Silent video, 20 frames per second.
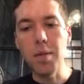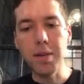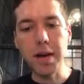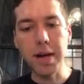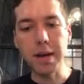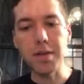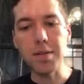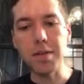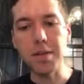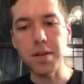
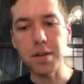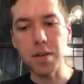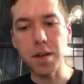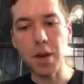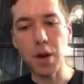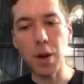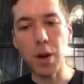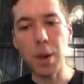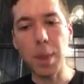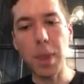Next,
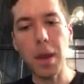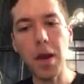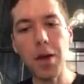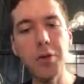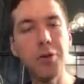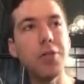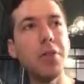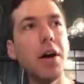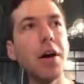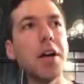
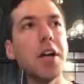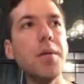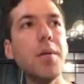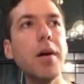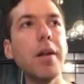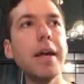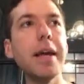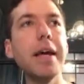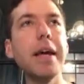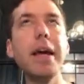you were talking
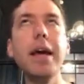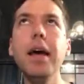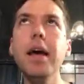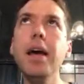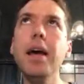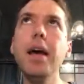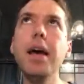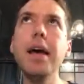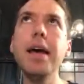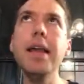about like
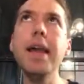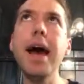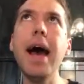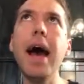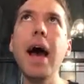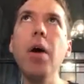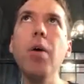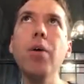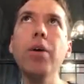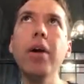an
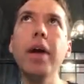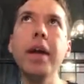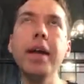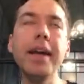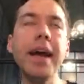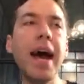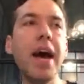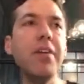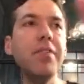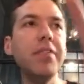hour
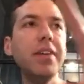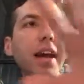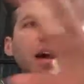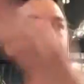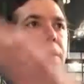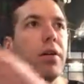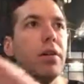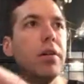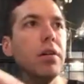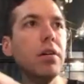and half an
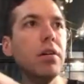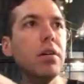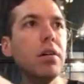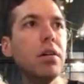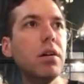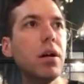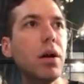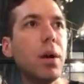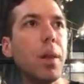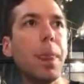hour.
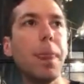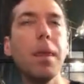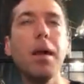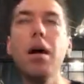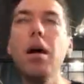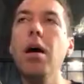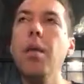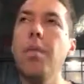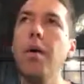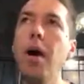
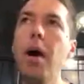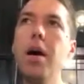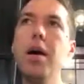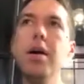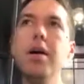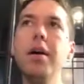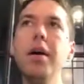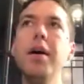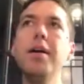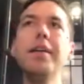
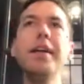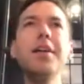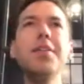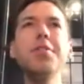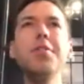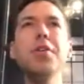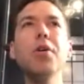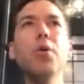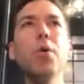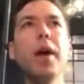Mm-hmm. An
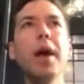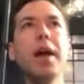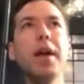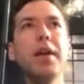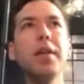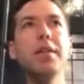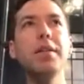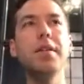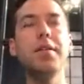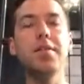easier
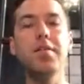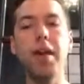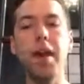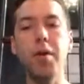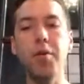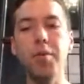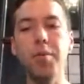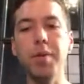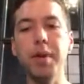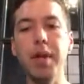way to say
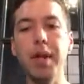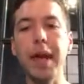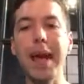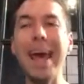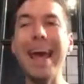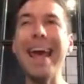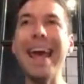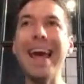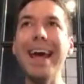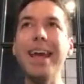it would
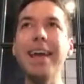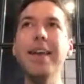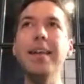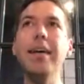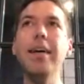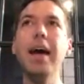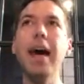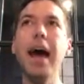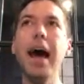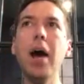be
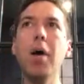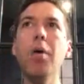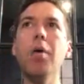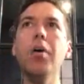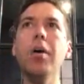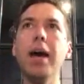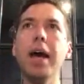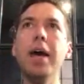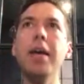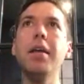an
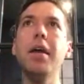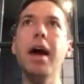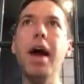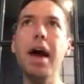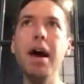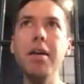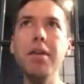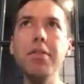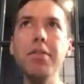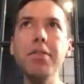hour and a
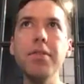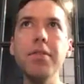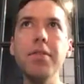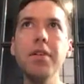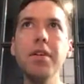half.